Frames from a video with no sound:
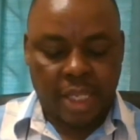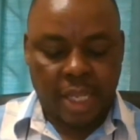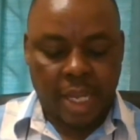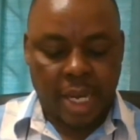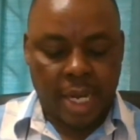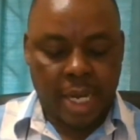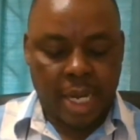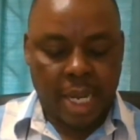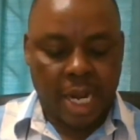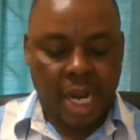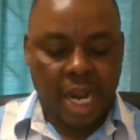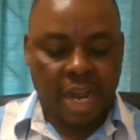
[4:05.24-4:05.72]

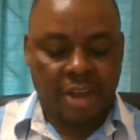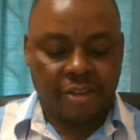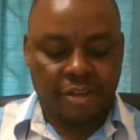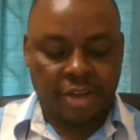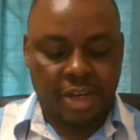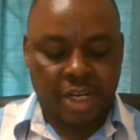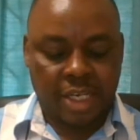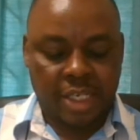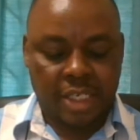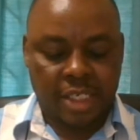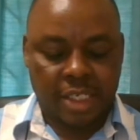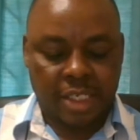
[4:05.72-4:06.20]
earlier
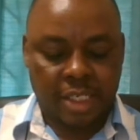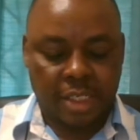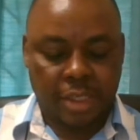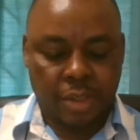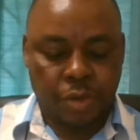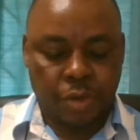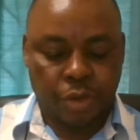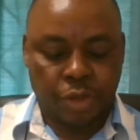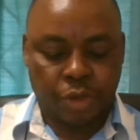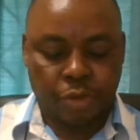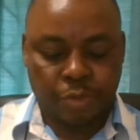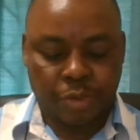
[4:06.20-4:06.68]
governors,
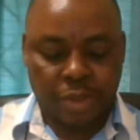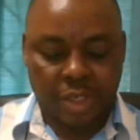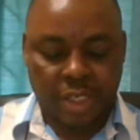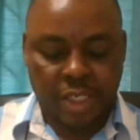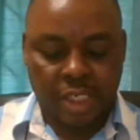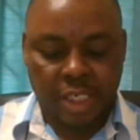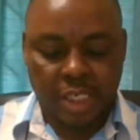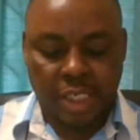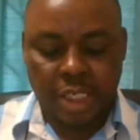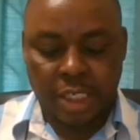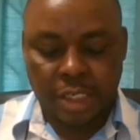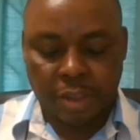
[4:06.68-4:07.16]
those
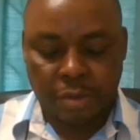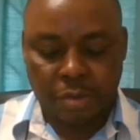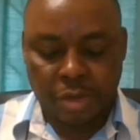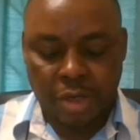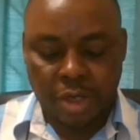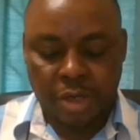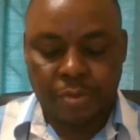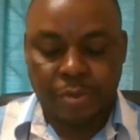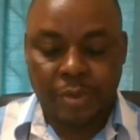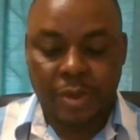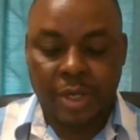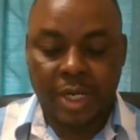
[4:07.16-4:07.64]
preceding
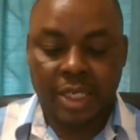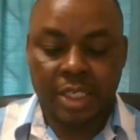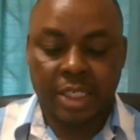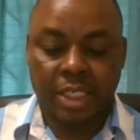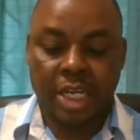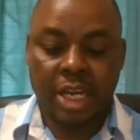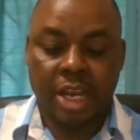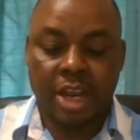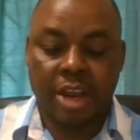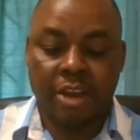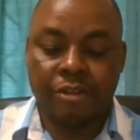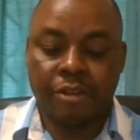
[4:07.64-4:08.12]
me, placed
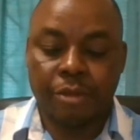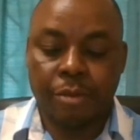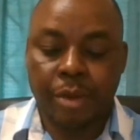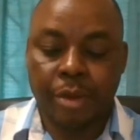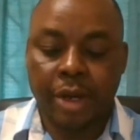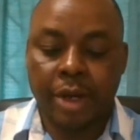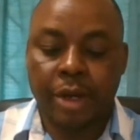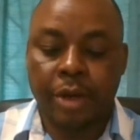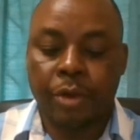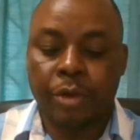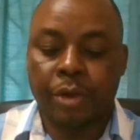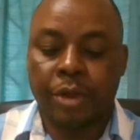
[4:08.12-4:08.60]
a heavy
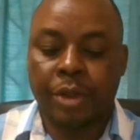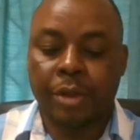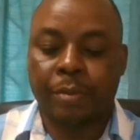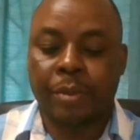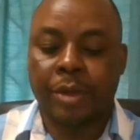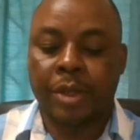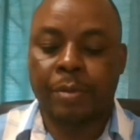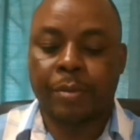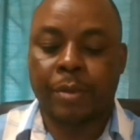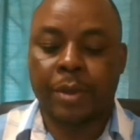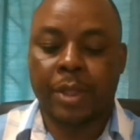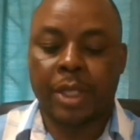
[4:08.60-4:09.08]
burden on the
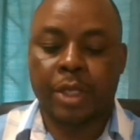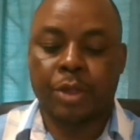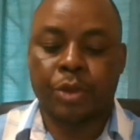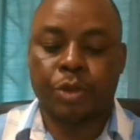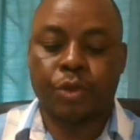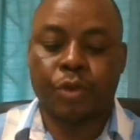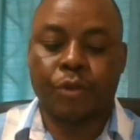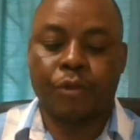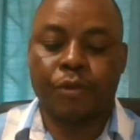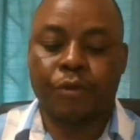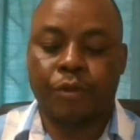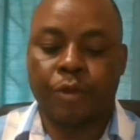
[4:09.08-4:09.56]
people and
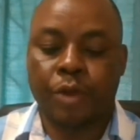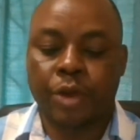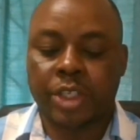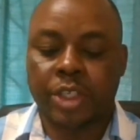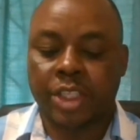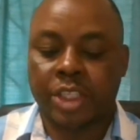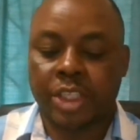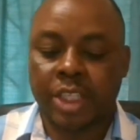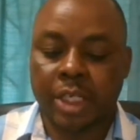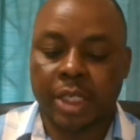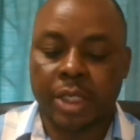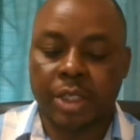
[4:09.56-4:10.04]
took
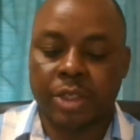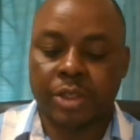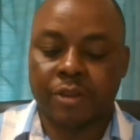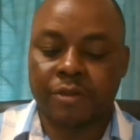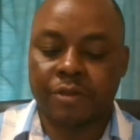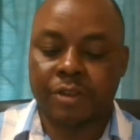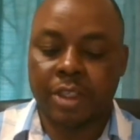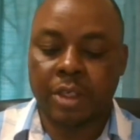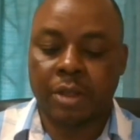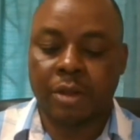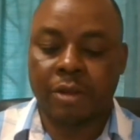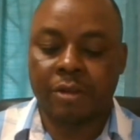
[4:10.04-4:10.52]
40 shekels of
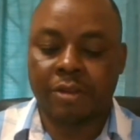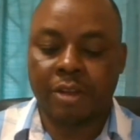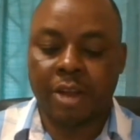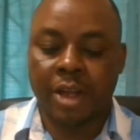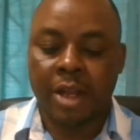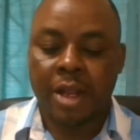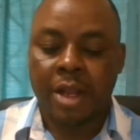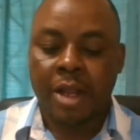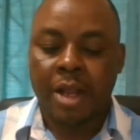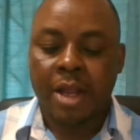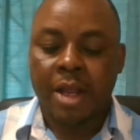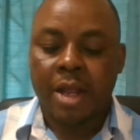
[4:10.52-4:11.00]
silver
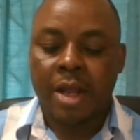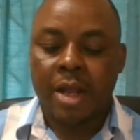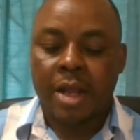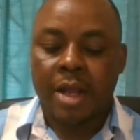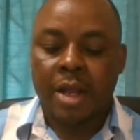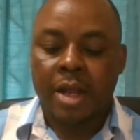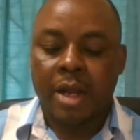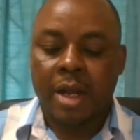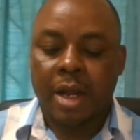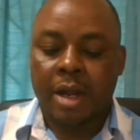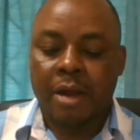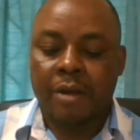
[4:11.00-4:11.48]

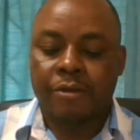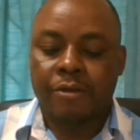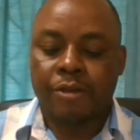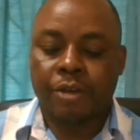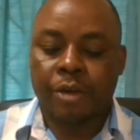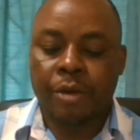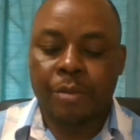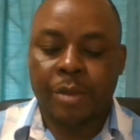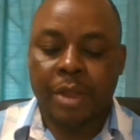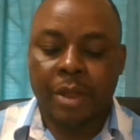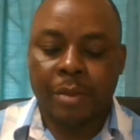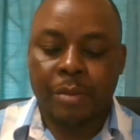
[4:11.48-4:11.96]

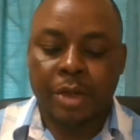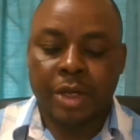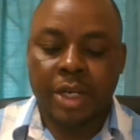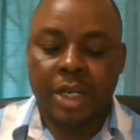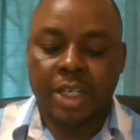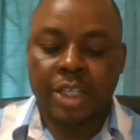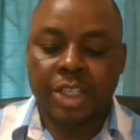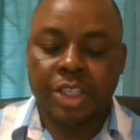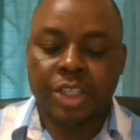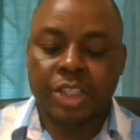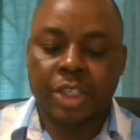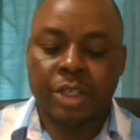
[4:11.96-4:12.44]
from them in
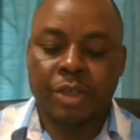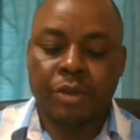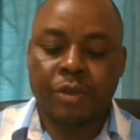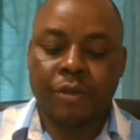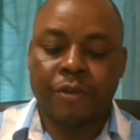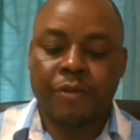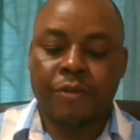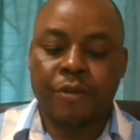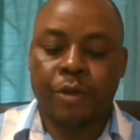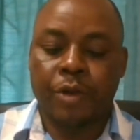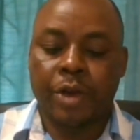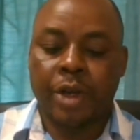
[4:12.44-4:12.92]
addition to
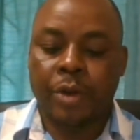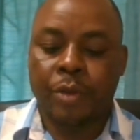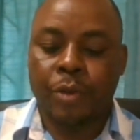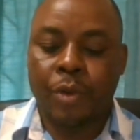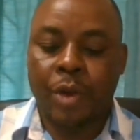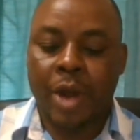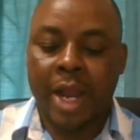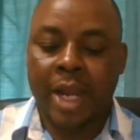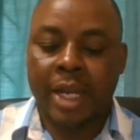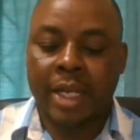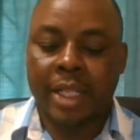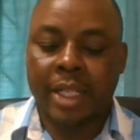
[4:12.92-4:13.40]
food and
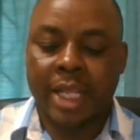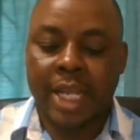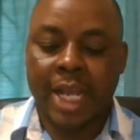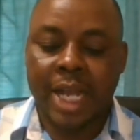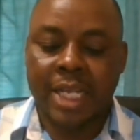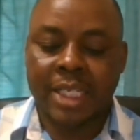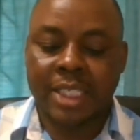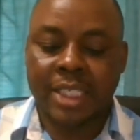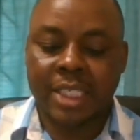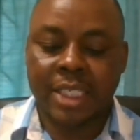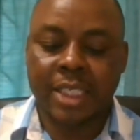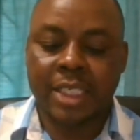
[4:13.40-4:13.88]
wine. Their
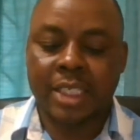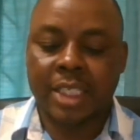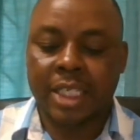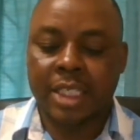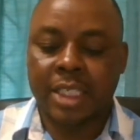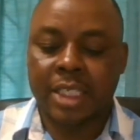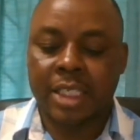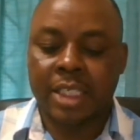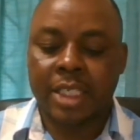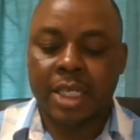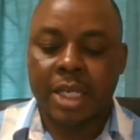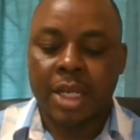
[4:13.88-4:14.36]

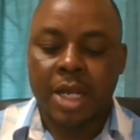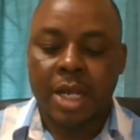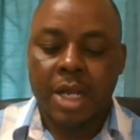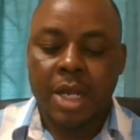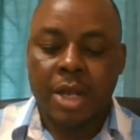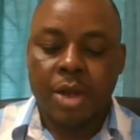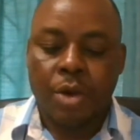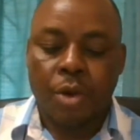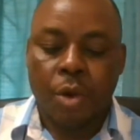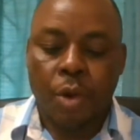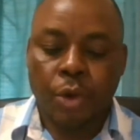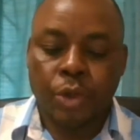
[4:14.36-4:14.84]
assistants
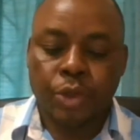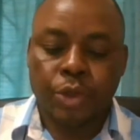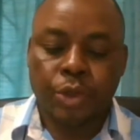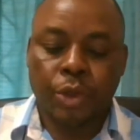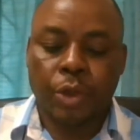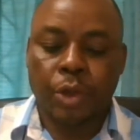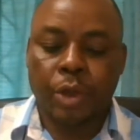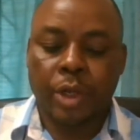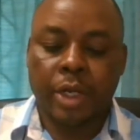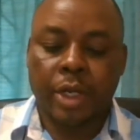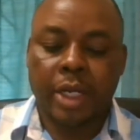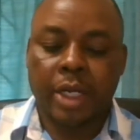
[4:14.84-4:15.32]
also
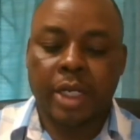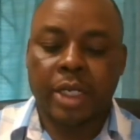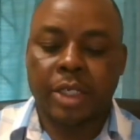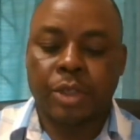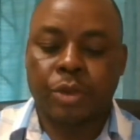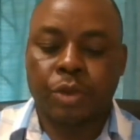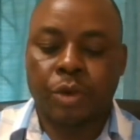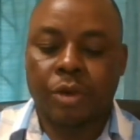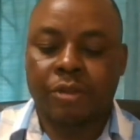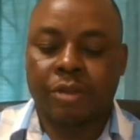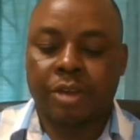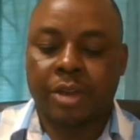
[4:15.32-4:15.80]
loaded
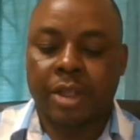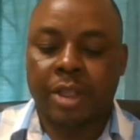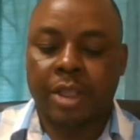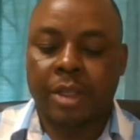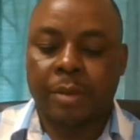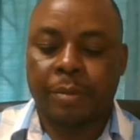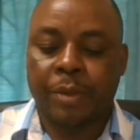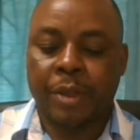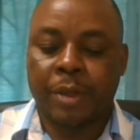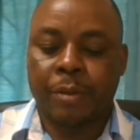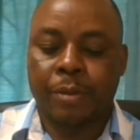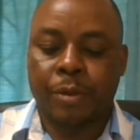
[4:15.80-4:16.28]
it over
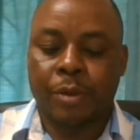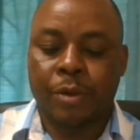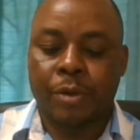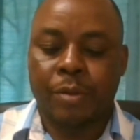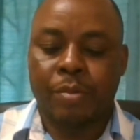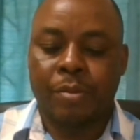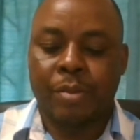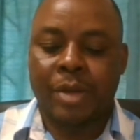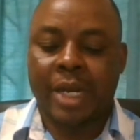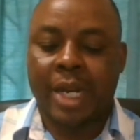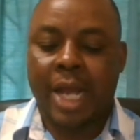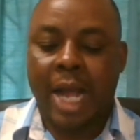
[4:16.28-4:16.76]
the people.
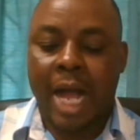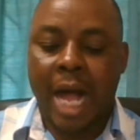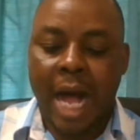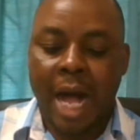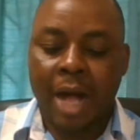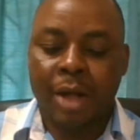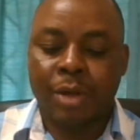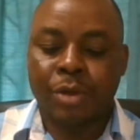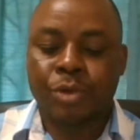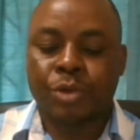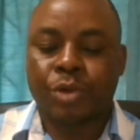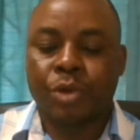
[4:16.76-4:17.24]
But
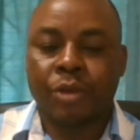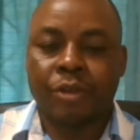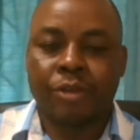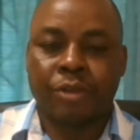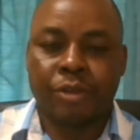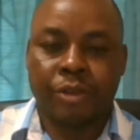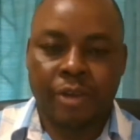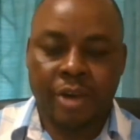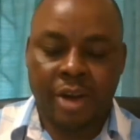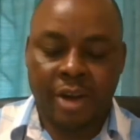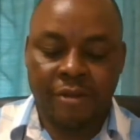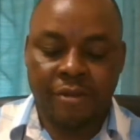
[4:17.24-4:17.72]
out of
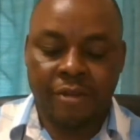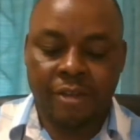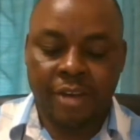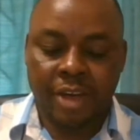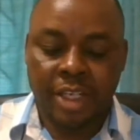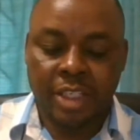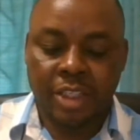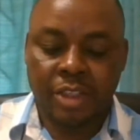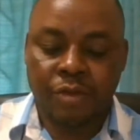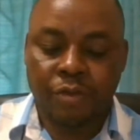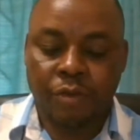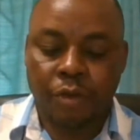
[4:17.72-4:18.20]

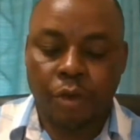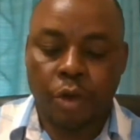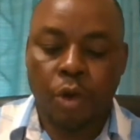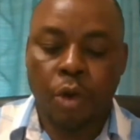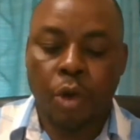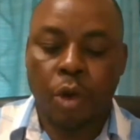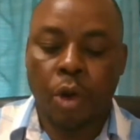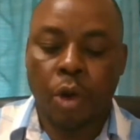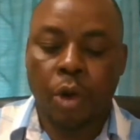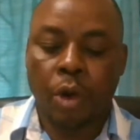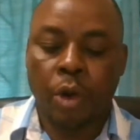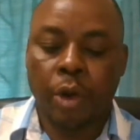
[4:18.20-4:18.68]
reverence for
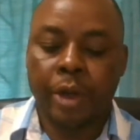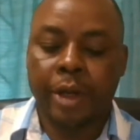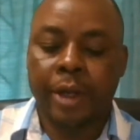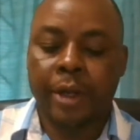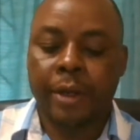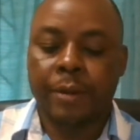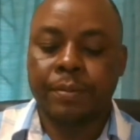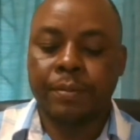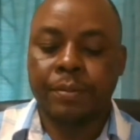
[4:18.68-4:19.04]
God,